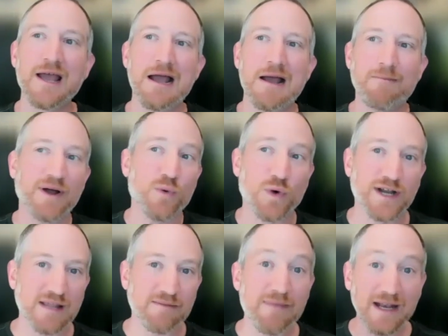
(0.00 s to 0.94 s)
But one of
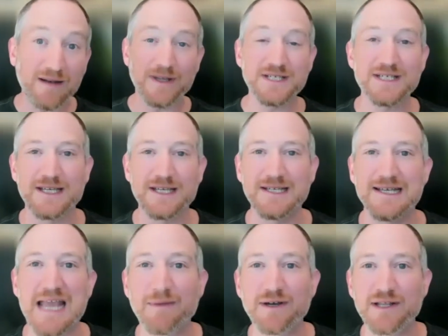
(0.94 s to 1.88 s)
the main businesses he
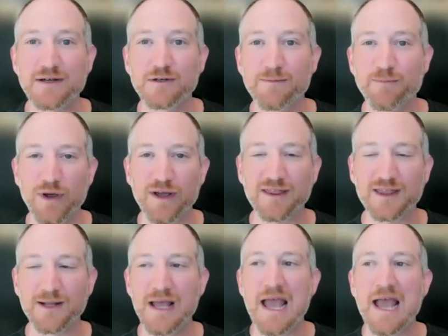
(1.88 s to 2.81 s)
came into the group
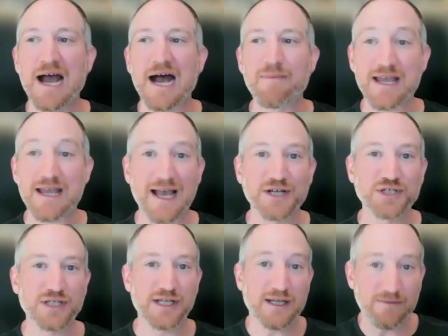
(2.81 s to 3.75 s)
with, um, he
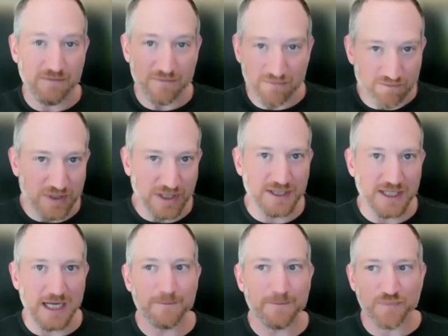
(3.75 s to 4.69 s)
actually built
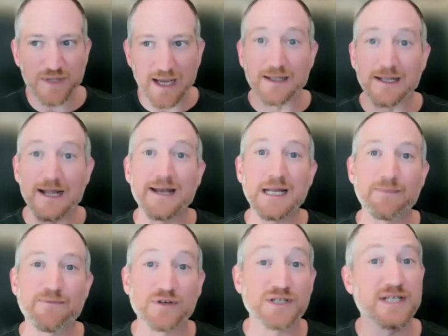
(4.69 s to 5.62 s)
up and lined
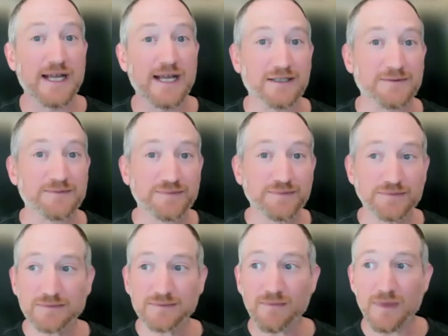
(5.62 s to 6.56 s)
up for sale.
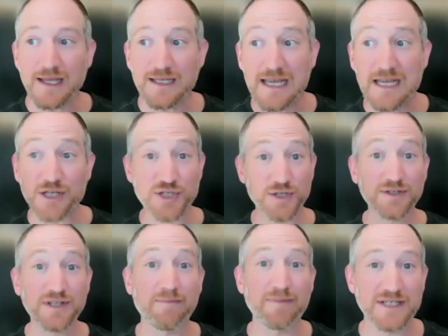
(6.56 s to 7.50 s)
He
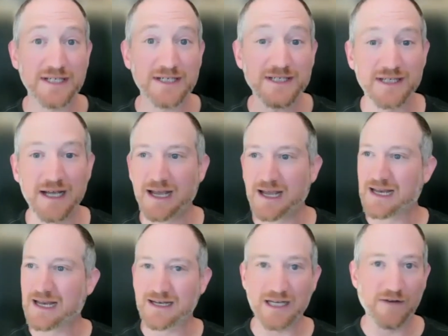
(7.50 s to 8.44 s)
sold the business,
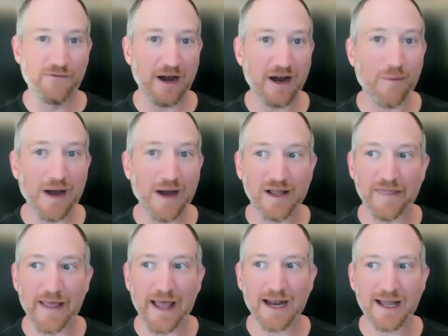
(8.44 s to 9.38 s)
did very well on
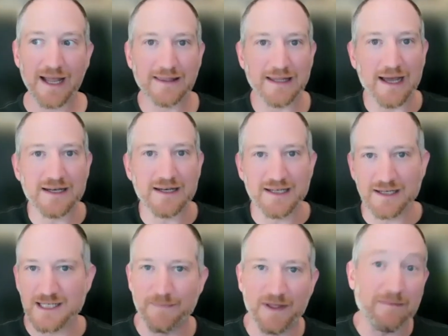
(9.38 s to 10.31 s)
that, and then did
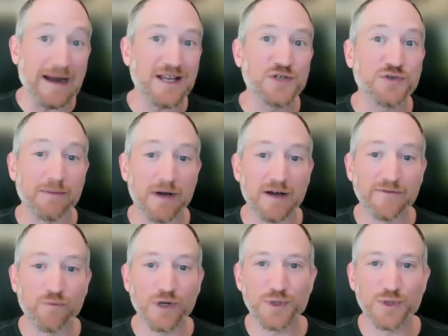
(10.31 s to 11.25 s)
something many dream
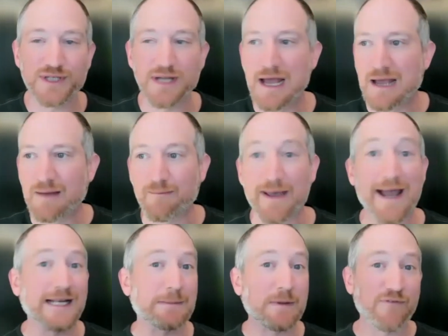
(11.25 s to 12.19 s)
of, which was
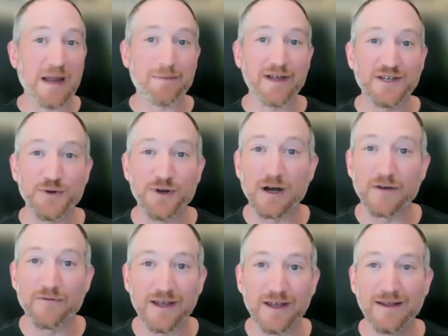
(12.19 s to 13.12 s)
packed up the family into an
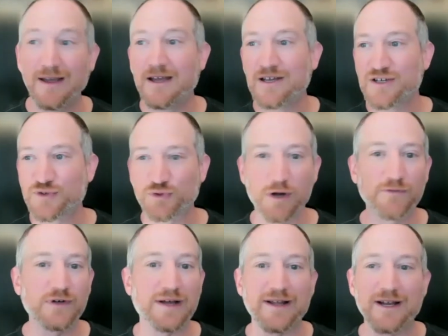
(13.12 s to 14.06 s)
RV,
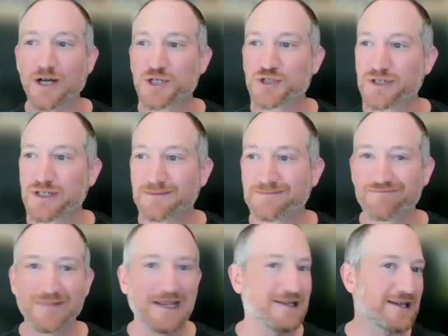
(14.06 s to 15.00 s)
drove around the country
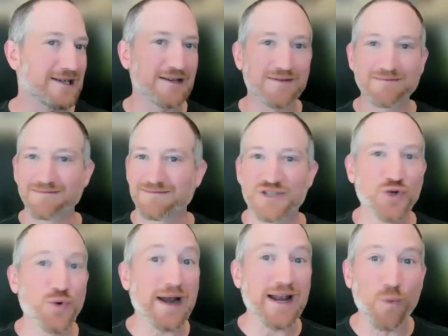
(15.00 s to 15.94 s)
didn't
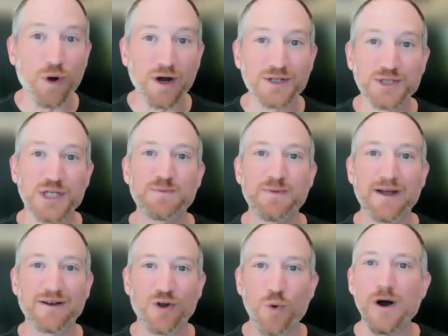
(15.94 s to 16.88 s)
do any work, just
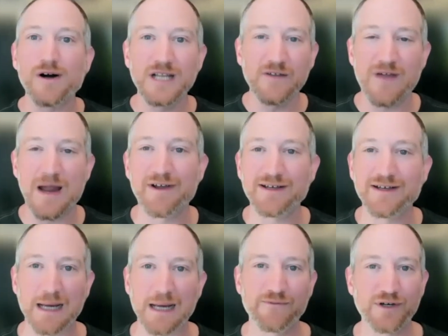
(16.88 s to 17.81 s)
spent quality family
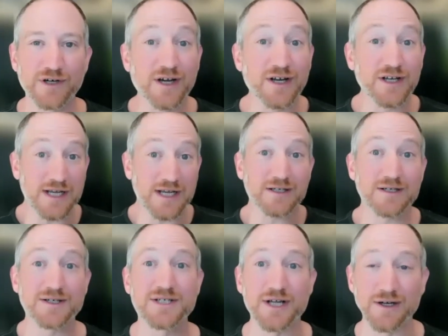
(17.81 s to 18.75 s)
time for a good year
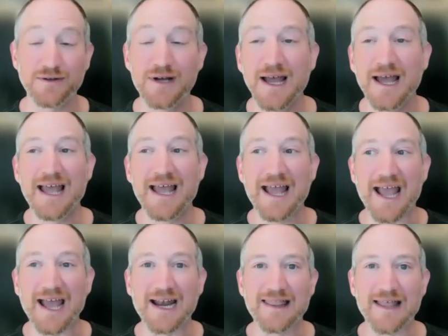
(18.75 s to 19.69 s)
or so,
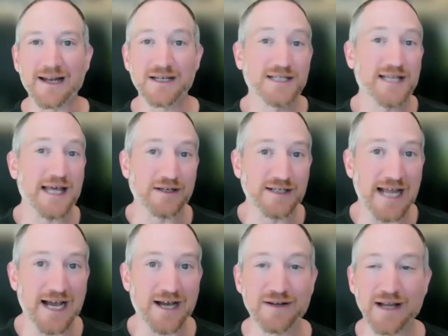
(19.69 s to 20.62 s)
and then settled
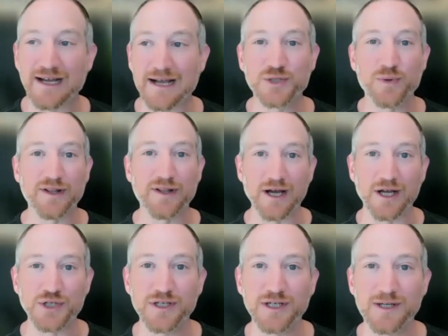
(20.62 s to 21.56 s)
down uh, elsewhere in the
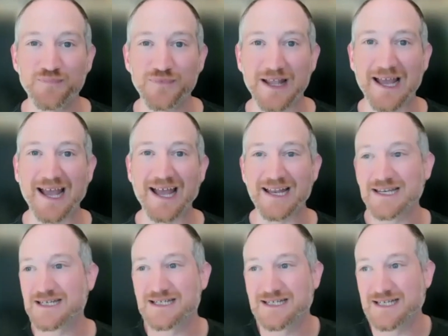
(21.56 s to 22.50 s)
country
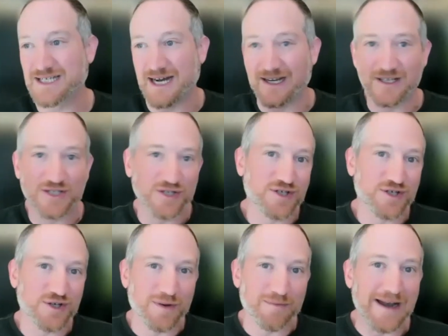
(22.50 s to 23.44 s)
and decided to
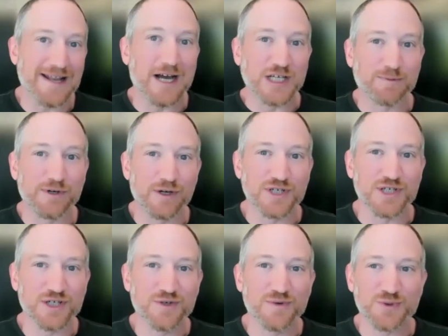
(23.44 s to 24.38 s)
do what many entrepreneurs
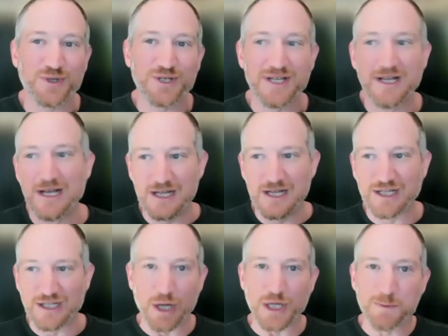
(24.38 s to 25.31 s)
do, which was
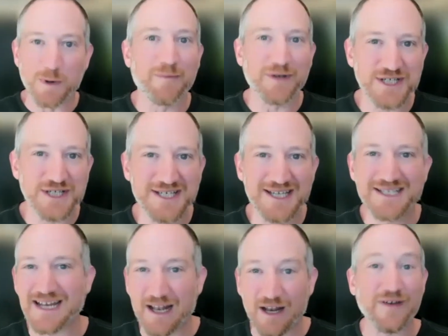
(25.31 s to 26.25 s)
launch more businesses
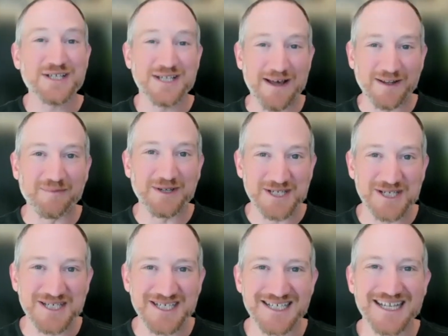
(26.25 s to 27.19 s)
and invest in other
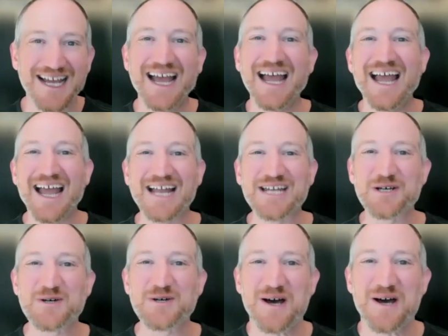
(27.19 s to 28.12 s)
businesses. And
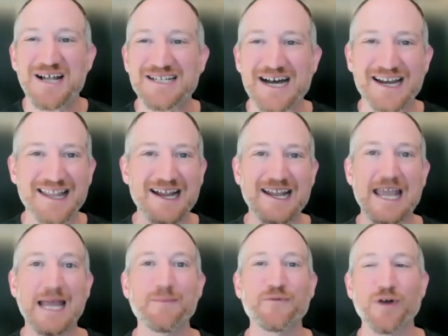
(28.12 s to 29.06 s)
so a lot of that
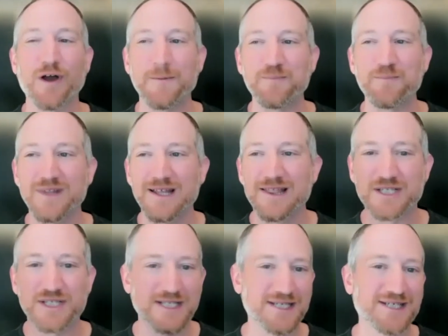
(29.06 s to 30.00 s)
came from the
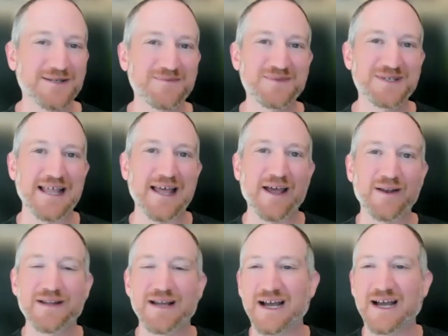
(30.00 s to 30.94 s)
systems that
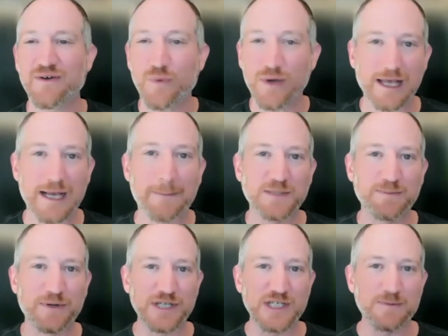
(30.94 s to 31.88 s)
uh, we helped to
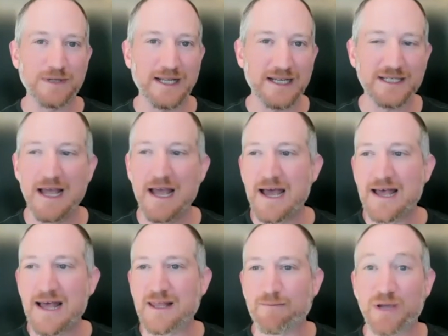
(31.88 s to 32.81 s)
put into place,
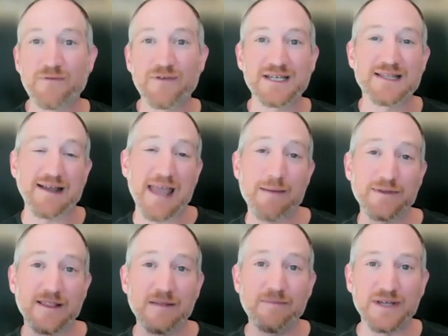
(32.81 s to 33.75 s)
the pivots that came
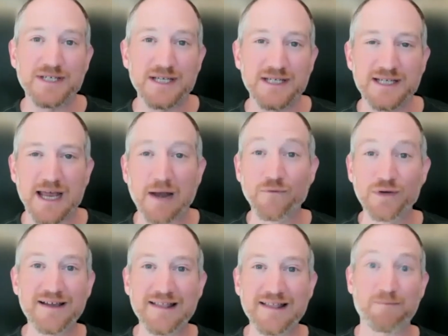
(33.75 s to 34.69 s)
within the business, and
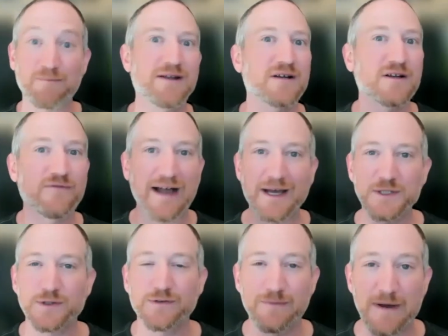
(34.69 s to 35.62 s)
really that peer
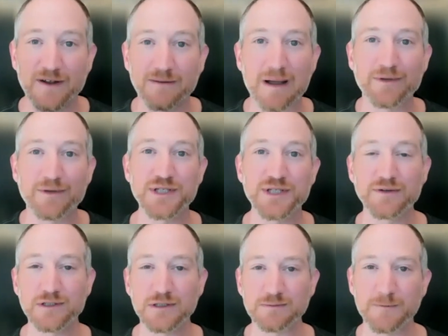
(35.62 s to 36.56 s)
advisory from other members in the
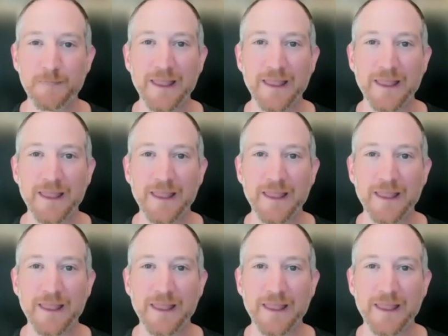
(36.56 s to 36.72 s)
group.